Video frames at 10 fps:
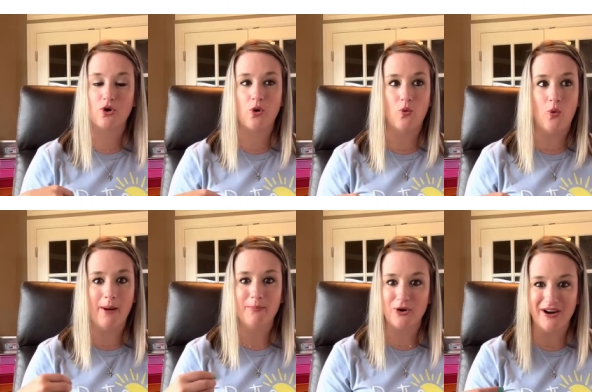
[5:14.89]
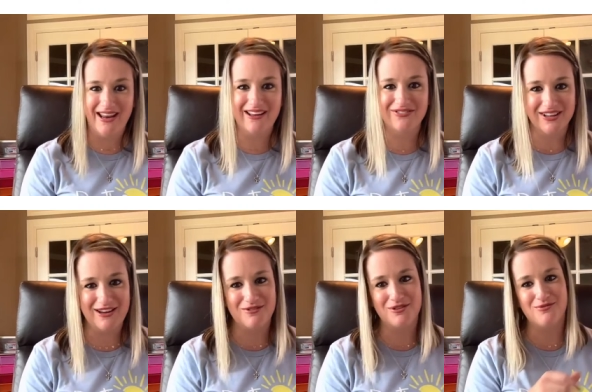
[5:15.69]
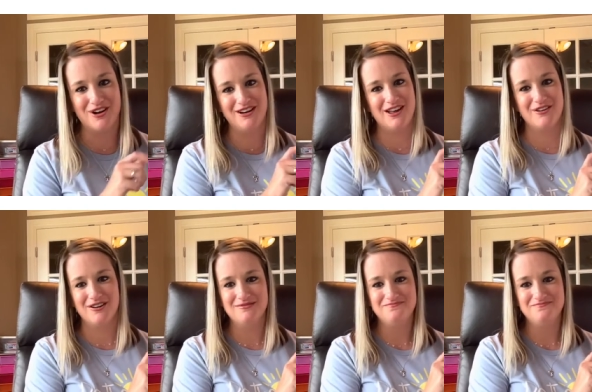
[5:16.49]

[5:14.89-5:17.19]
cooperatively with one another.